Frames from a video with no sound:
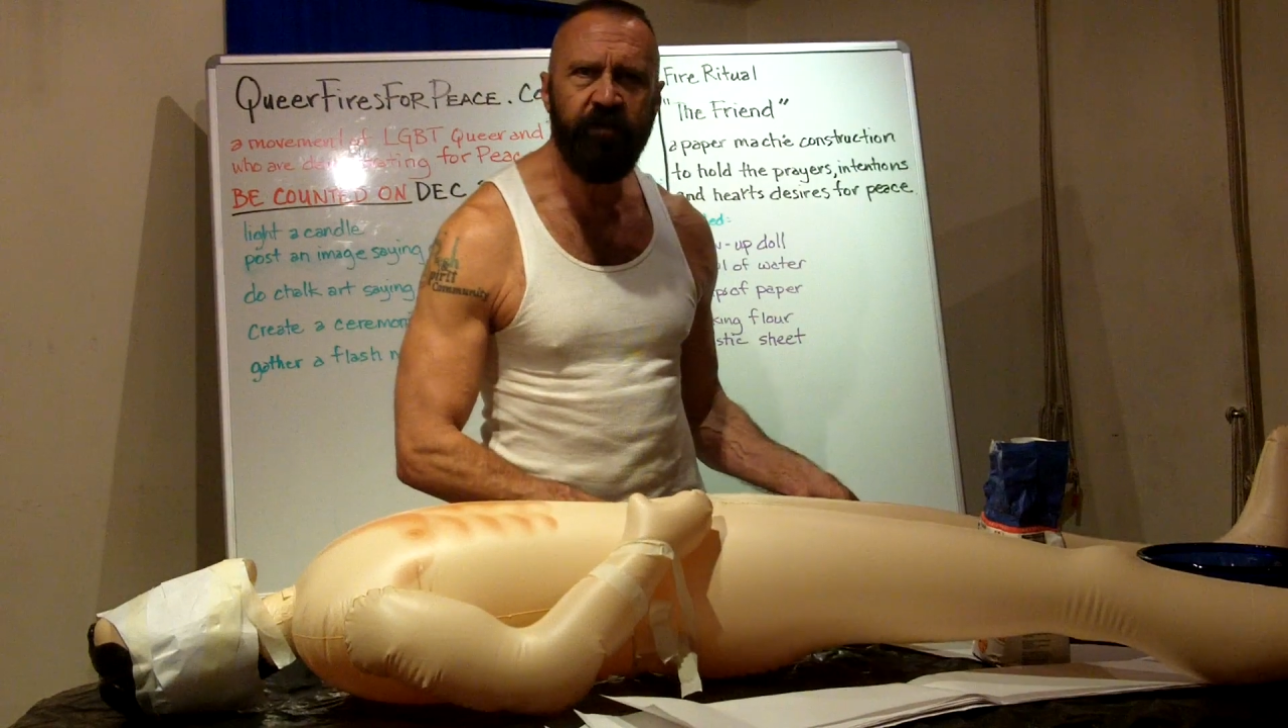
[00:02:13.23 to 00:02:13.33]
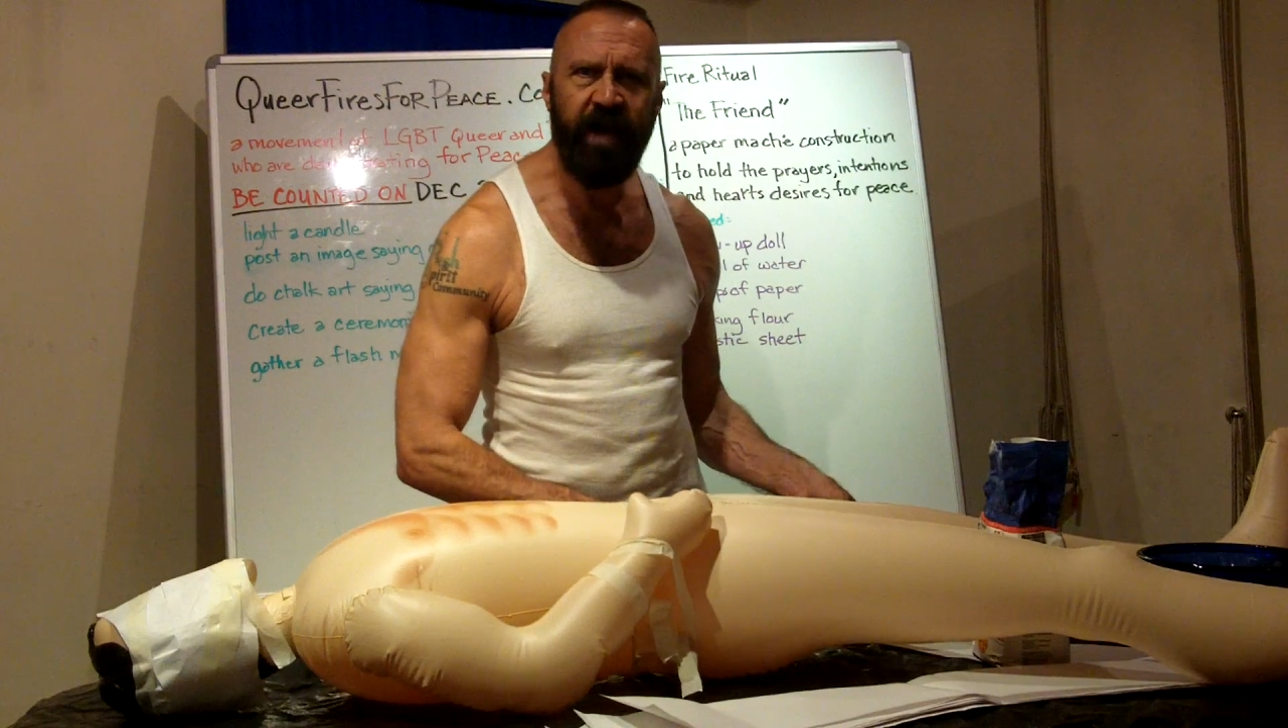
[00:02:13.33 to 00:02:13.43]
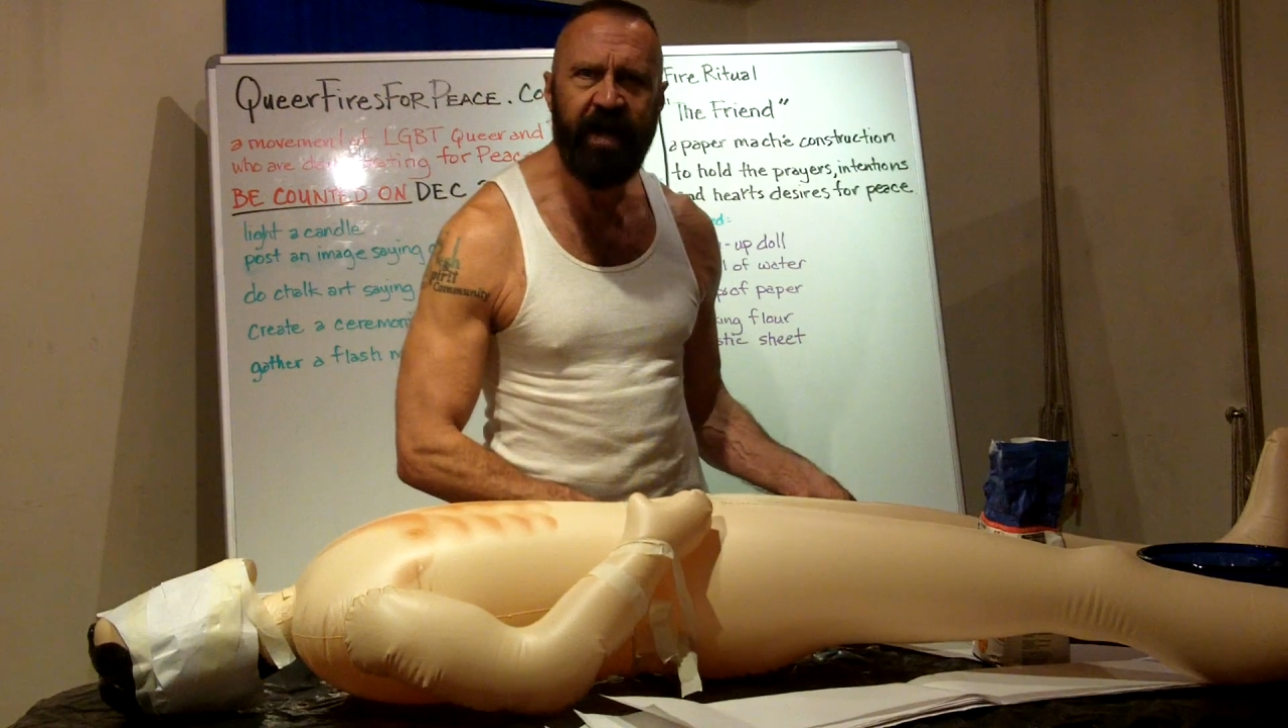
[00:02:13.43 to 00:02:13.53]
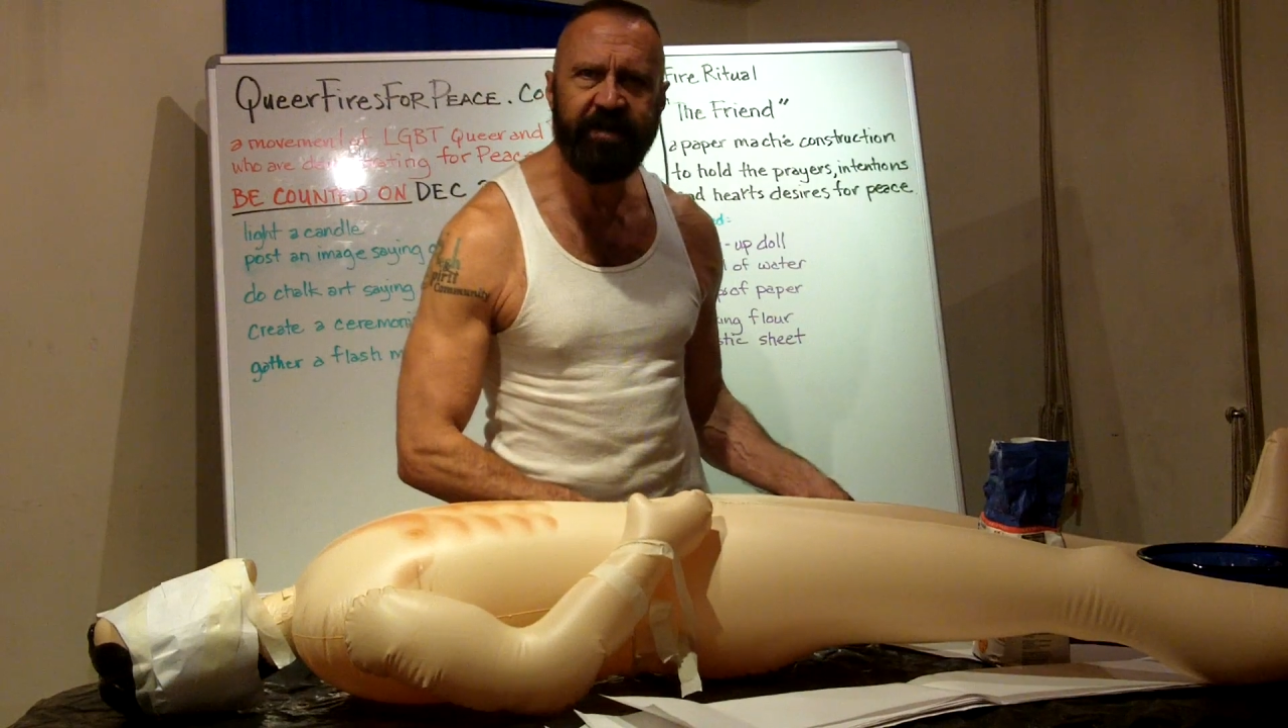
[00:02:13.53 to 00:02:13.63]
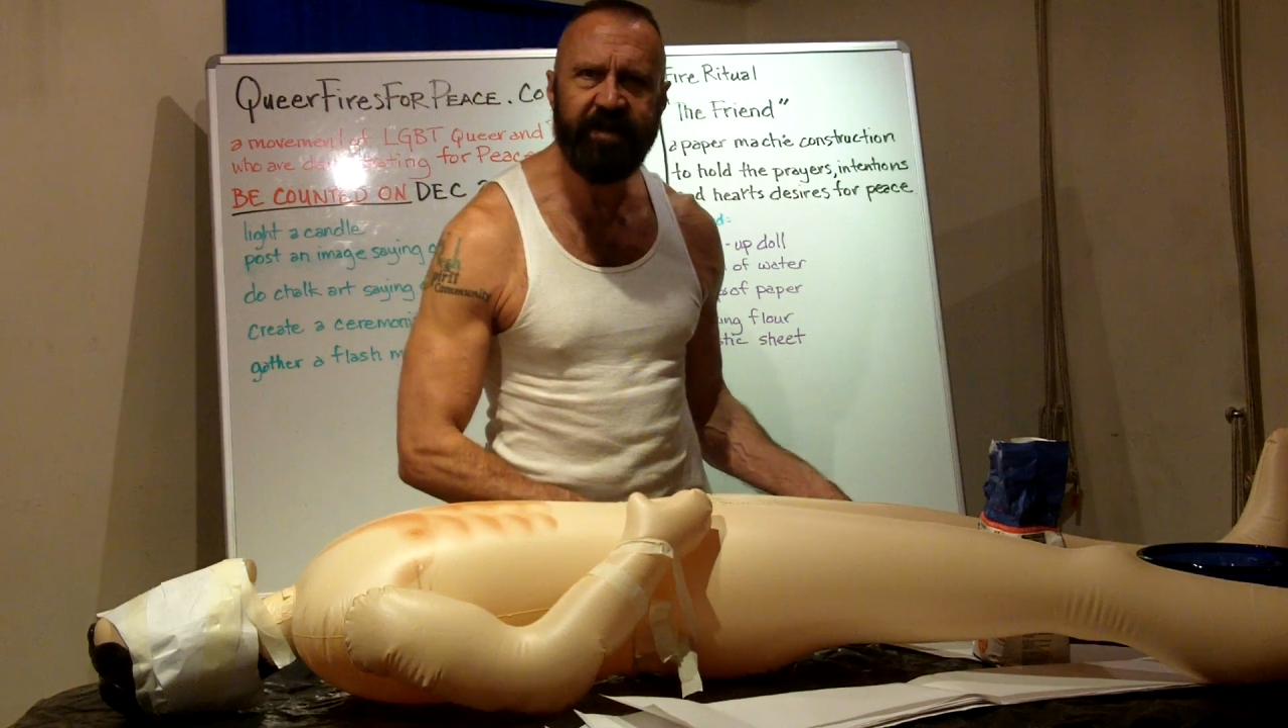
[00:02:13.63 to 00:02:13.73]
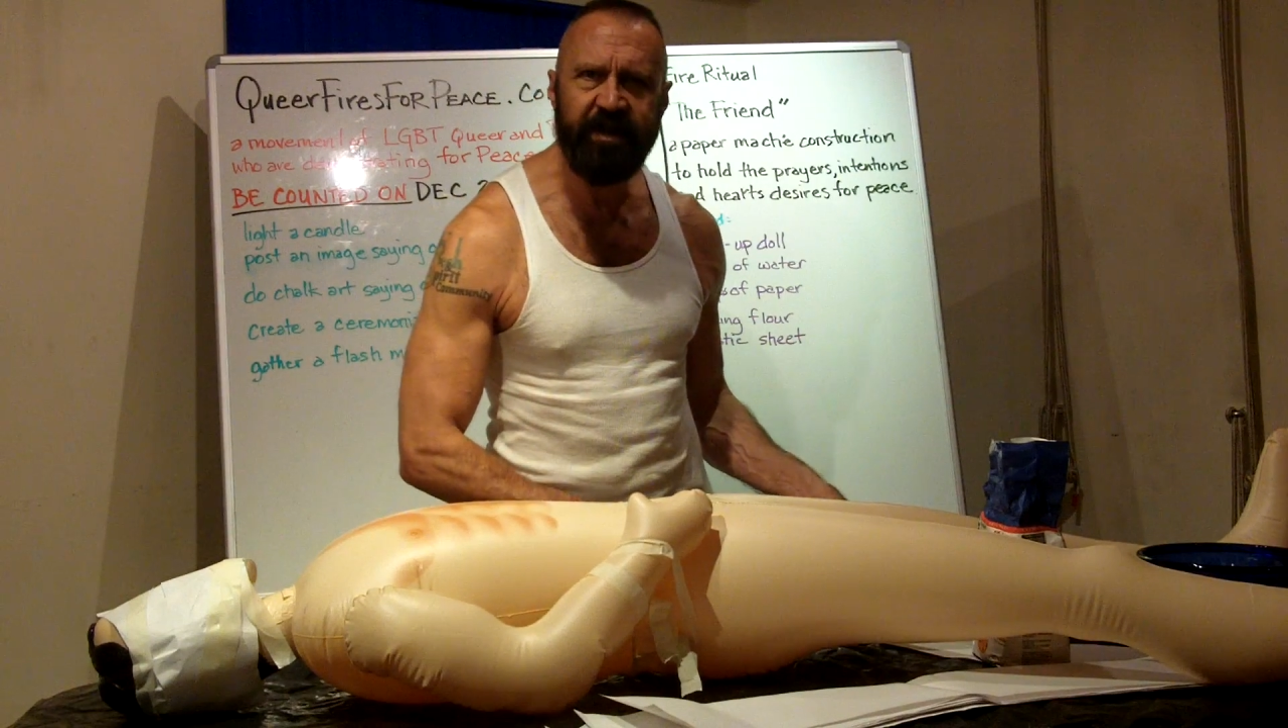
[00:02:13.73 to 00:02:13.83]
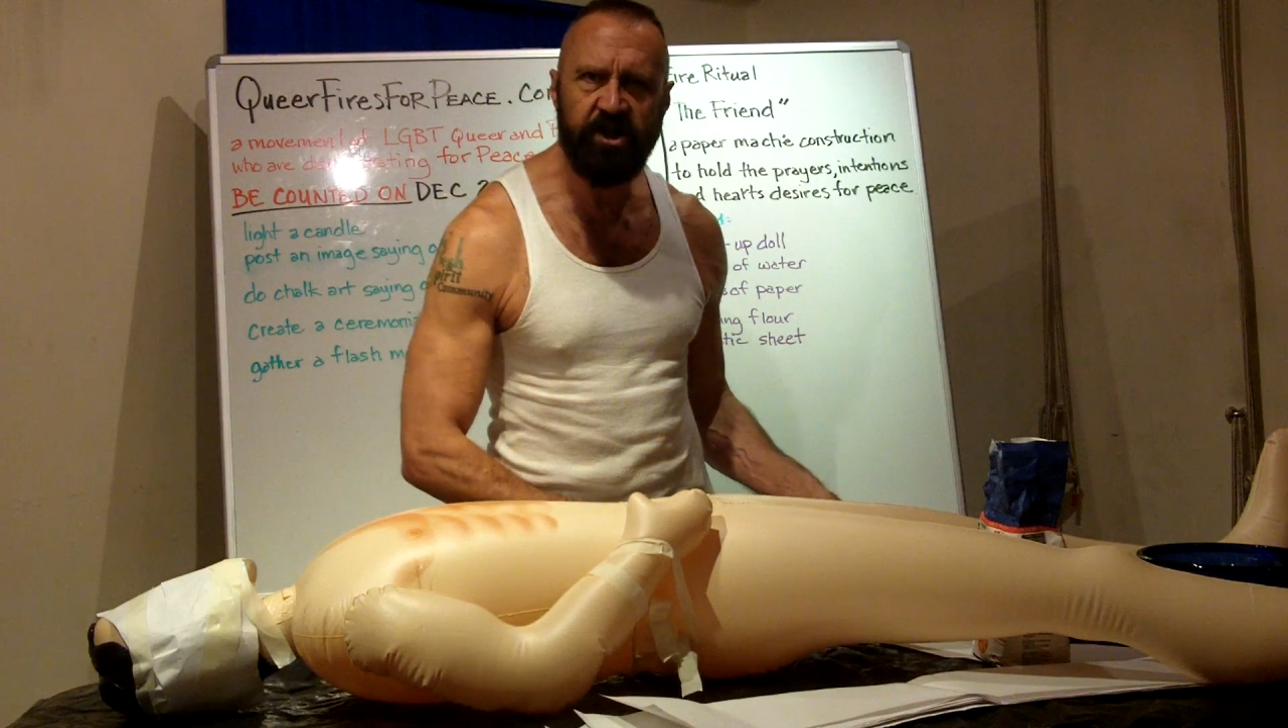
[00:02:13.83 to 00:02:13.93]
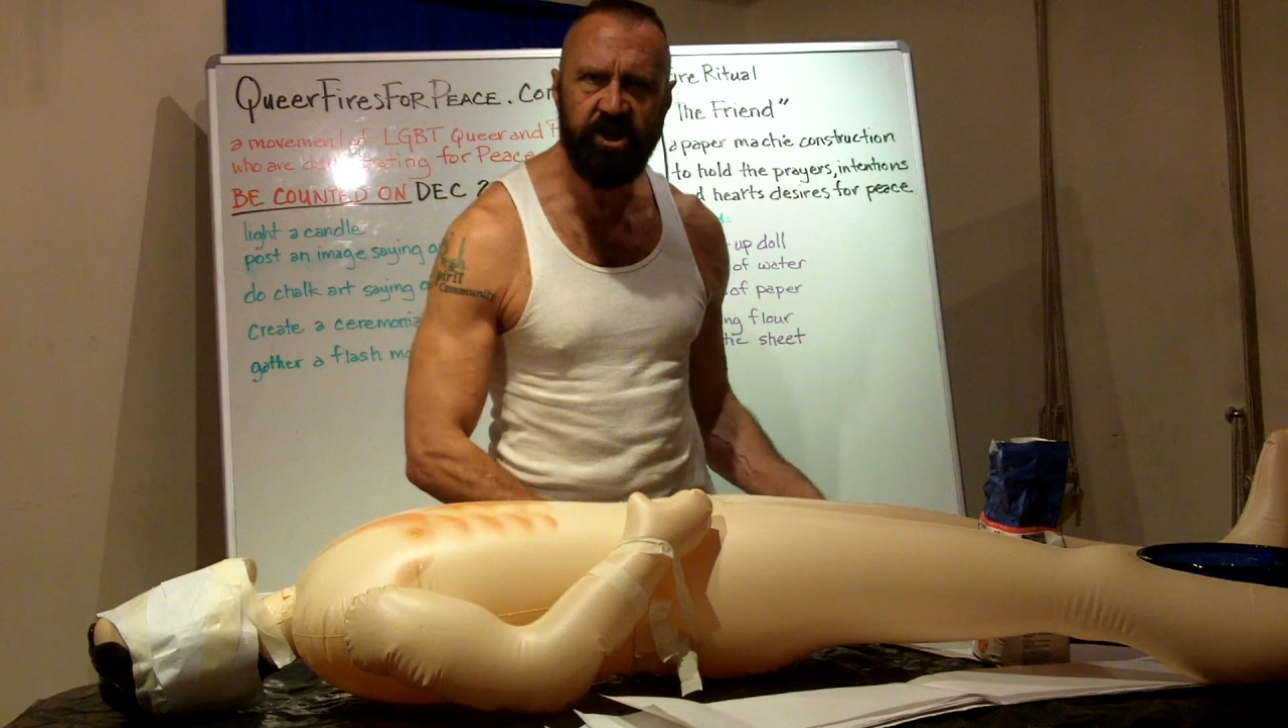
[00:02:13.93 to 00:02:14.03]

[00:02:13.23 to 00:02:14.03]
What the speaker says: plastic